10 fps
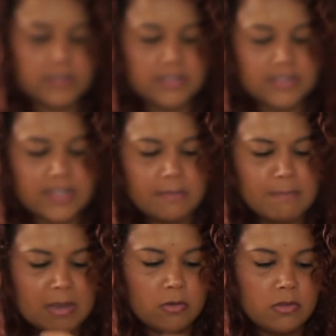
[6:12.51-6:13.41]
So it's like
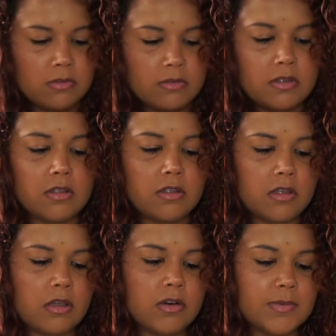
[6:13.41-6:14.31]
metal.
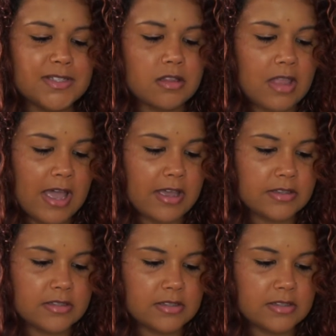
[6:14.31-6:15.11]
Oh no, it's glass.